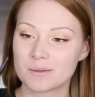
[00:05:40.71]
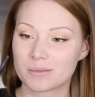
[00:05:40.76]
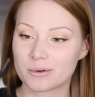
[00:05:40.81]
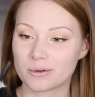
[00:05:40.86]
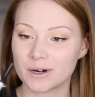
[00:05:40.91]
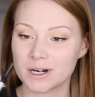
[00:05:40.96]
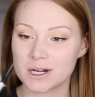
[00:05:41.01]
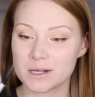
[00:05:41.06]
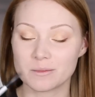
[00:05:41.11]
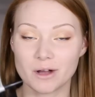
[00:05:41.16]

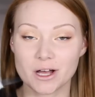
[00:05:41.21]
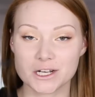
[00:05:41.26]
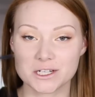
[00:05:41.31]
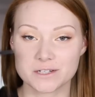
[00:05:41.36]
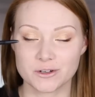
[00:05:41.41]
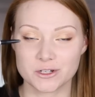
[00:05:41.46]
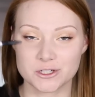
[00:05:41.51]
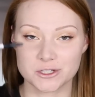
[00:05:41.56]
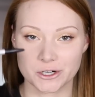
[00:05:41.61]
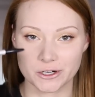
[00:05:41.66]
Pretty much
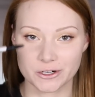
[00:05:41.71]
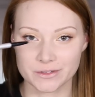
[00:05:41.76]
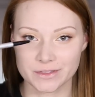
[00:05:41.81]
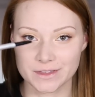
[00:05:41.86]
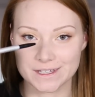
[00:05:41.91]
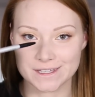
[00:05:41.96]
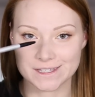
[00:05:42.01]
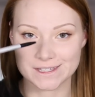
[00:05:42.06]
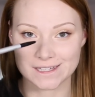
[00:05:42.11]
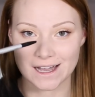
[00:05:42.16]
if you turn
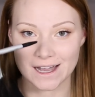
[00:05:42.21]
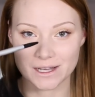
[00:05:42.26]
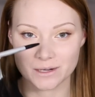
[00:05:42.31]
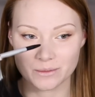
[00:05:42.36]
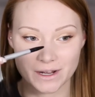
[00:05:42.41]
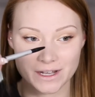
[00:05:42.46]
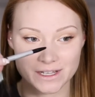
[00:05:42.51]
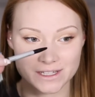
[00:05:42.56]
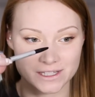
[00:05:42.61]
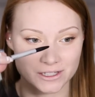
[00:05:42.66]
this
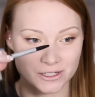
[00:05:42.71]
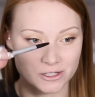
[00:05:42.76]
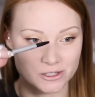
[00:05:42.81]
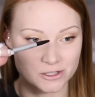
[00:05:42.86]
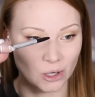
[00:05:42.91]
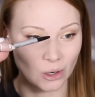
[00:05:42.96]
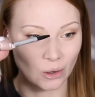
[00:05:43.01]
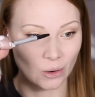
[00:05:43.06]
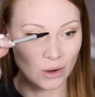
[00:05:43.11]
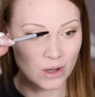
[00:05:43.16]
sideways and
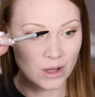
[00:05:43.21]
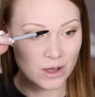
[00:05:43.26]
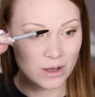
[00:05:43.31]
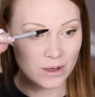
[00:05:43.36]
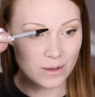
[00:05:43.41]
just go